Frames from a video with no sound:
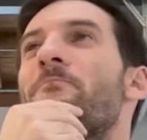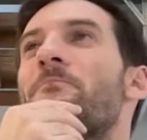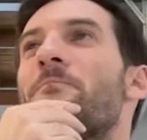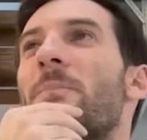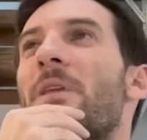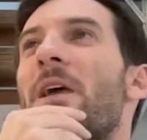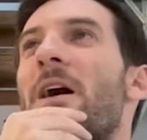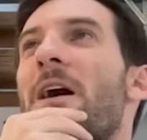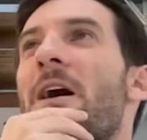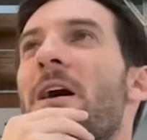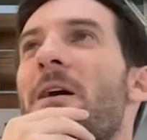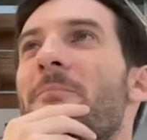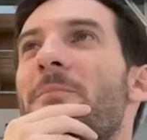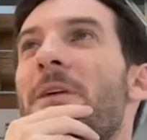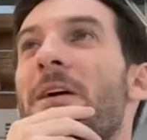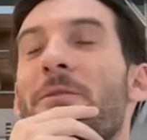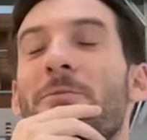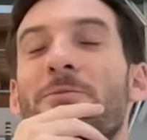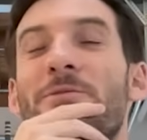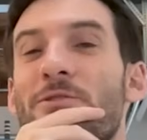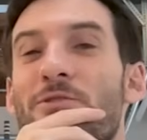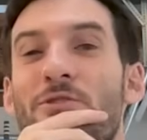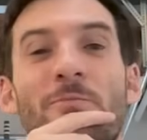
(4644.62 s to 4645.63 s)
There
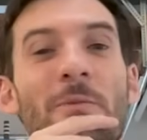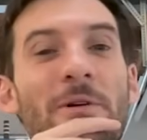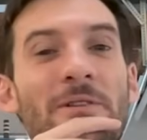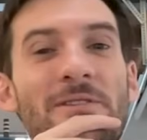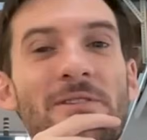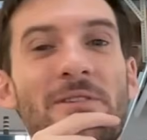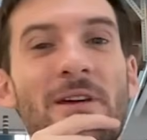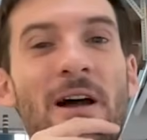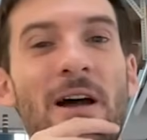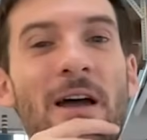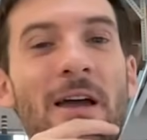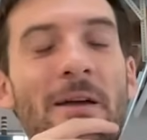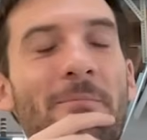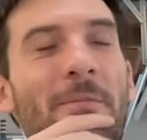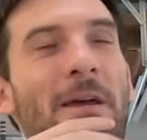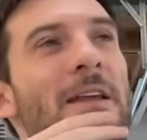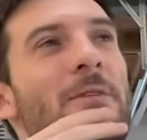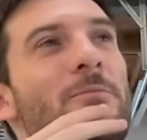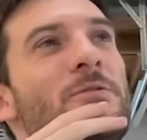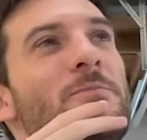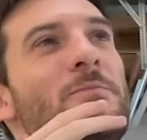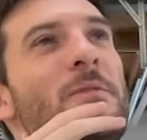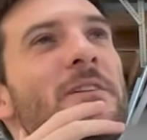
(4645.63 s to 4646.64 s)
was like 2 months time, and
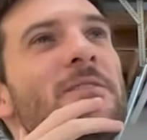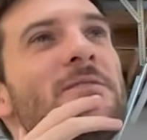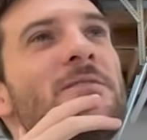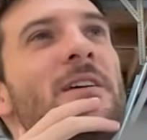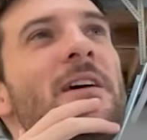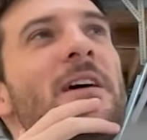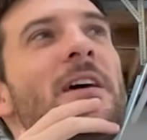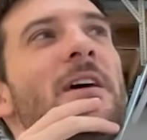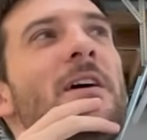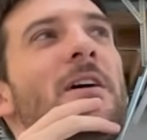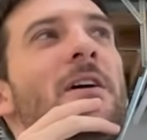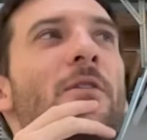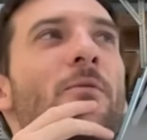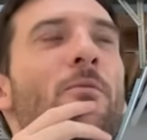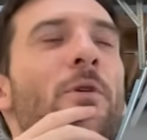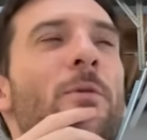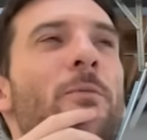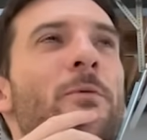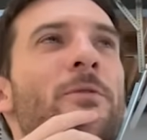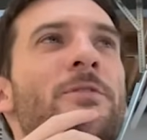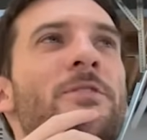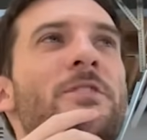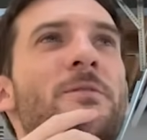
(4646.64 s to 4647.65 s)
it was because we
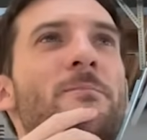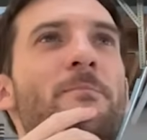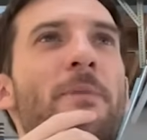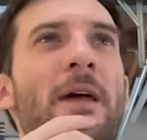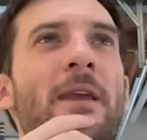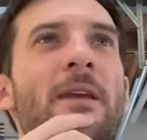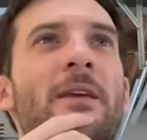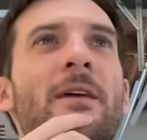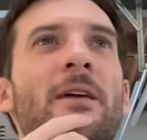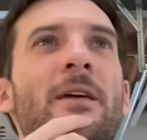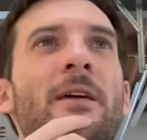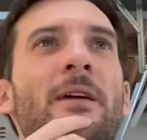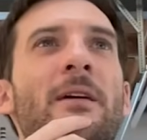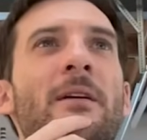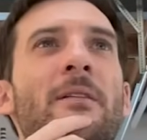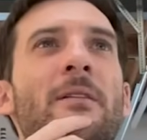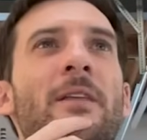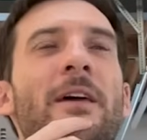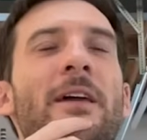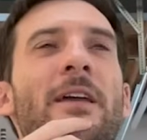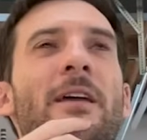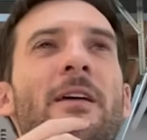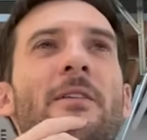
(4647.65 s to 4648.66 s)
weren't spending
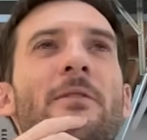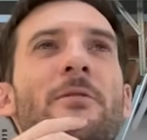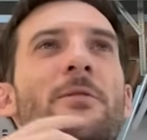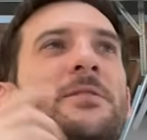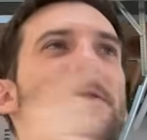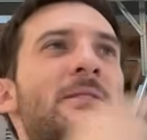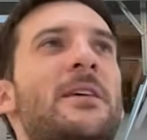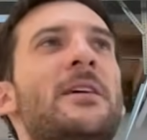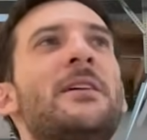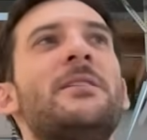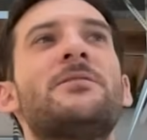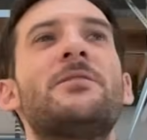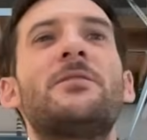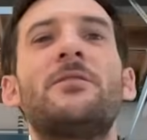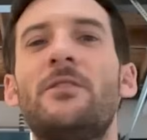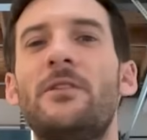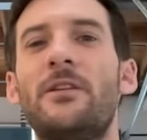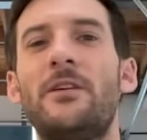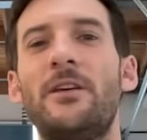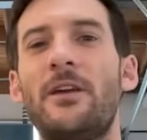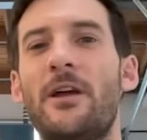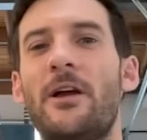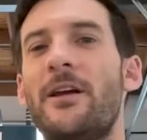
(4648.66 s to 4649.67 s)
like this thing isn't
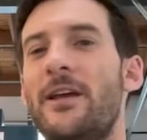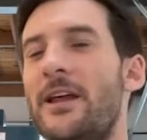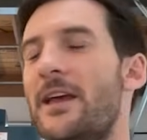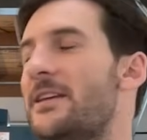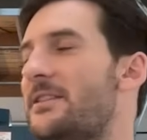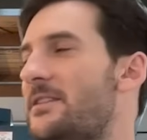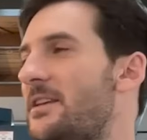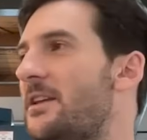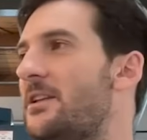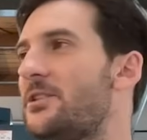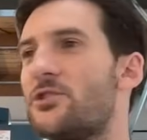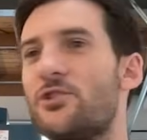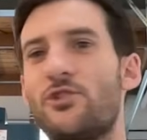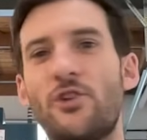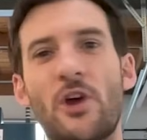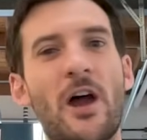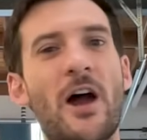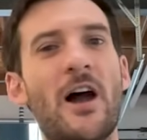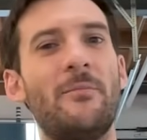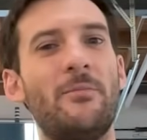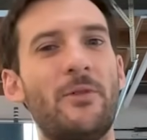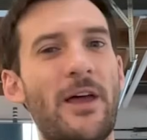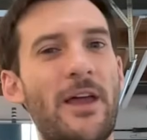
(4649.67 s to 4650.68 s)
it did its
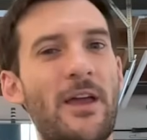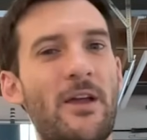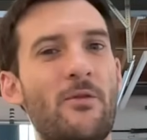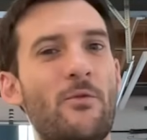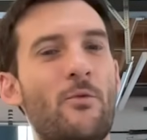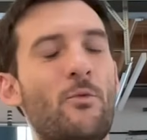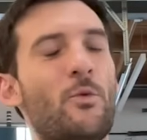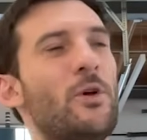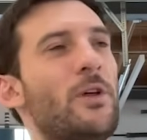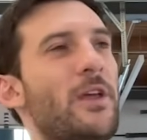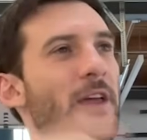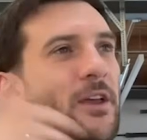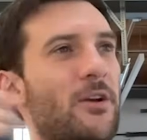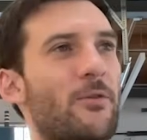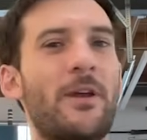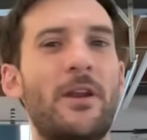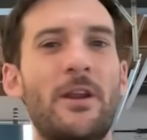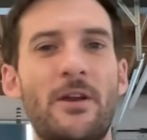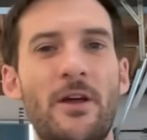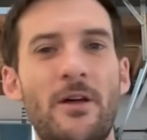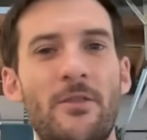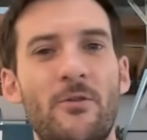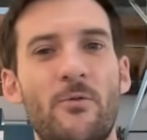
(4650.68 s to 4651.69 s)
job, like we'll iterate
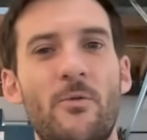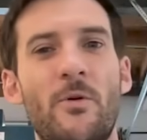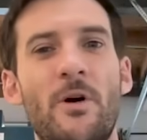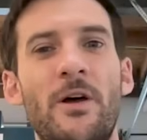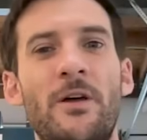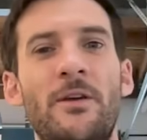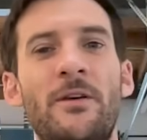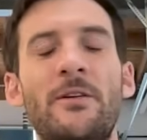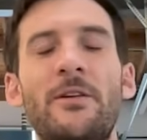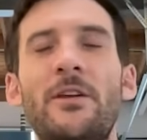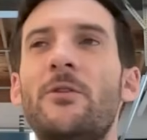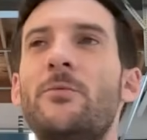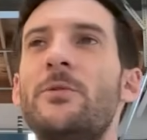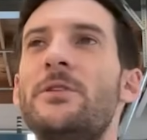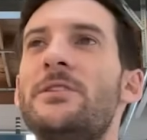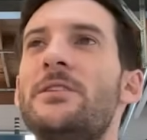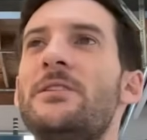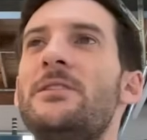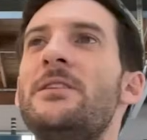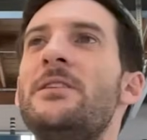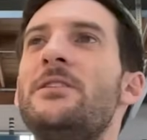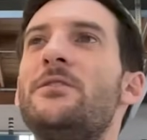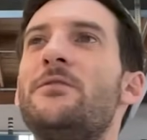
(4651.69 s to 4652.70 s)
another one. We
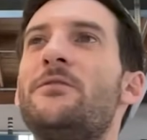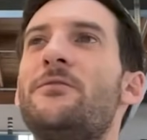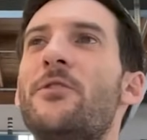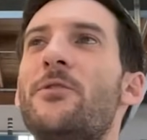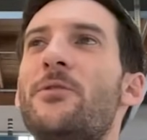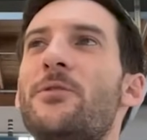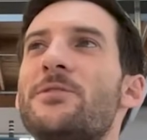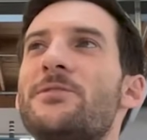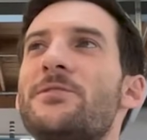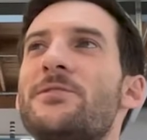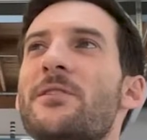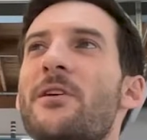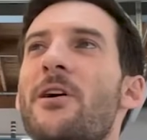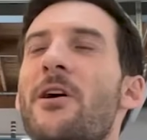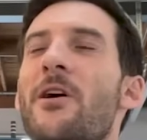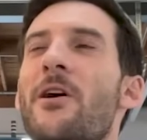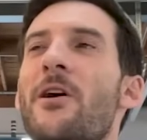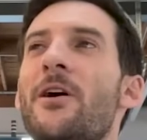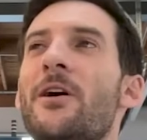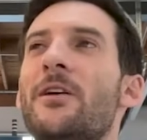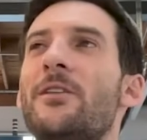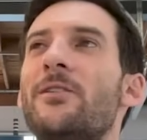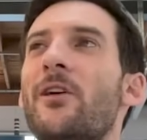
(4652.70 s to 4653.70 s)
didn't need to focus
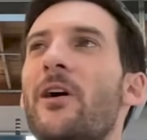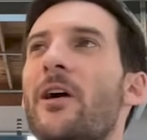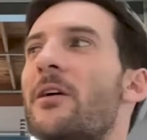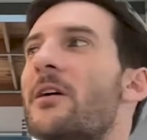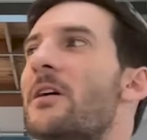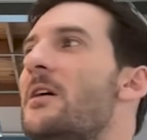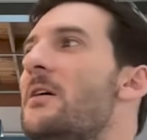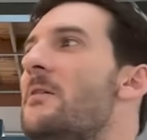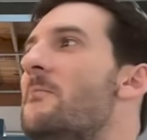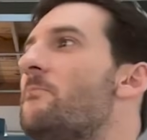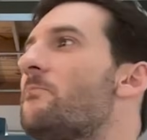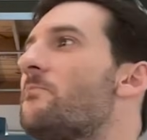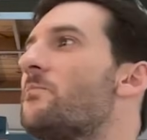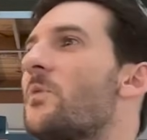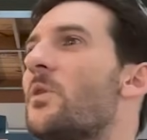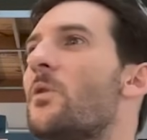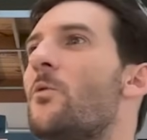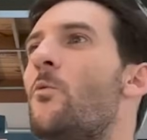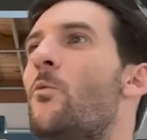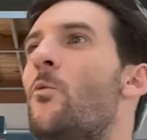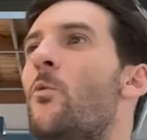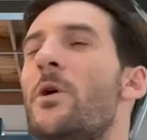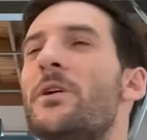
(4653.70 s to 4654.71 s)
on like
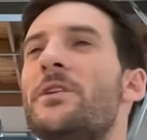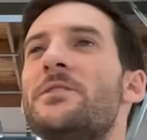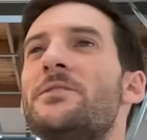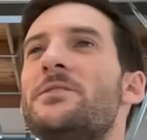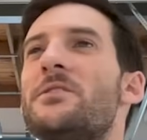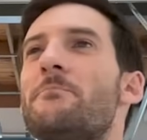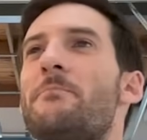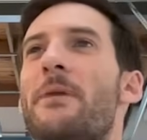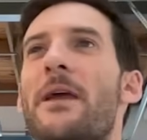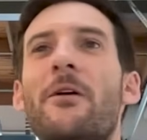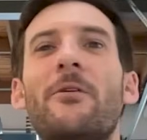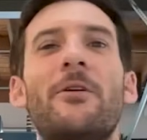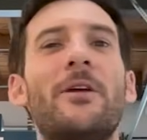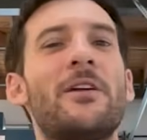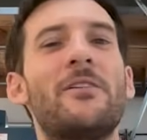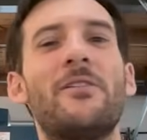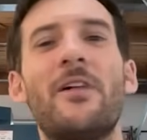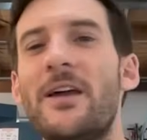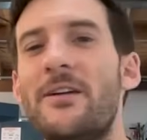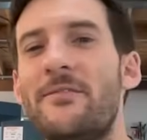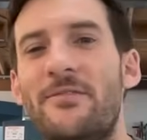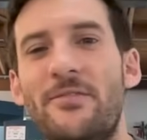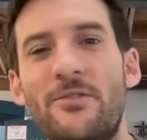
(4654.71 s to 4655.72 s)
what is the bearing
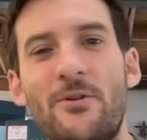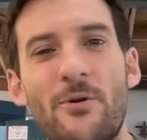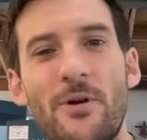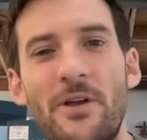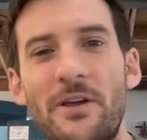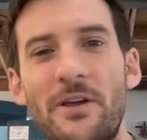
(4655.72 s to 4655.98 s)
life going